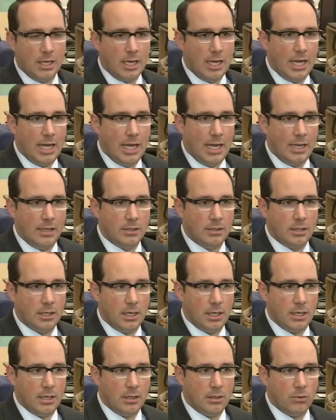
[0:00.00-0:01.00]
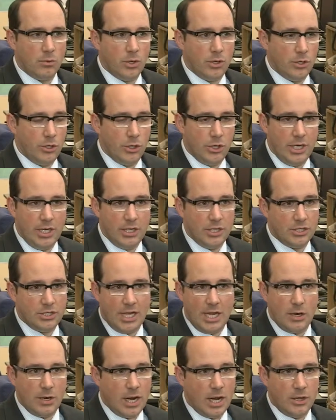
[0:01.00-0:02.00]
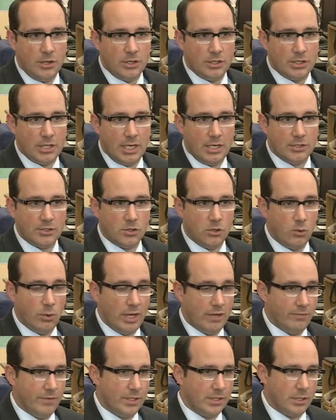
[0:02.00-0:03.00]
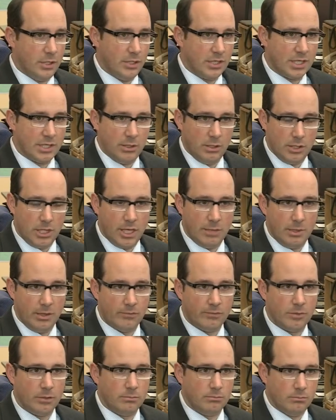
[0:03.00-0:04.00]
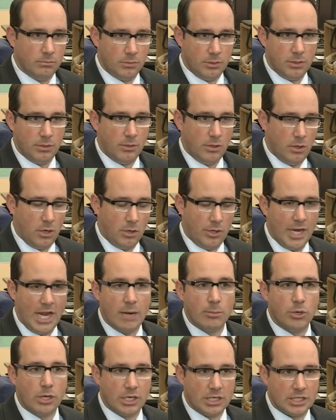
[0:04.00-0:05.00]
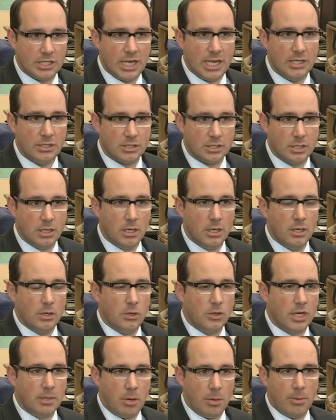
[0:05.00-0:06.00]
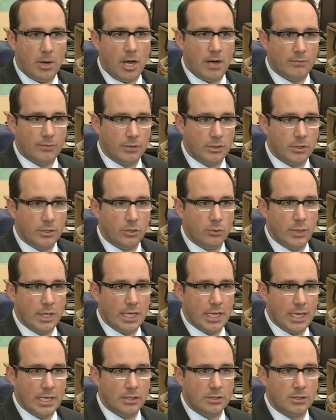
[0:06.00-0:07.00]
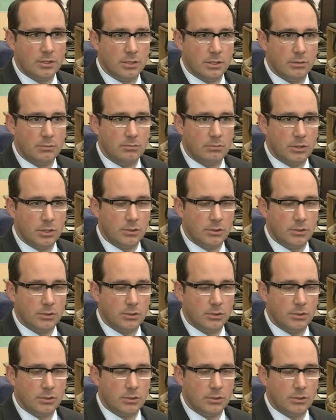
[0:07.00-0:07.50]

and uh, whether you're in the state or out of the state. So we have visitors, you know, coming from you know our neighboring states who come up often during the weekends to you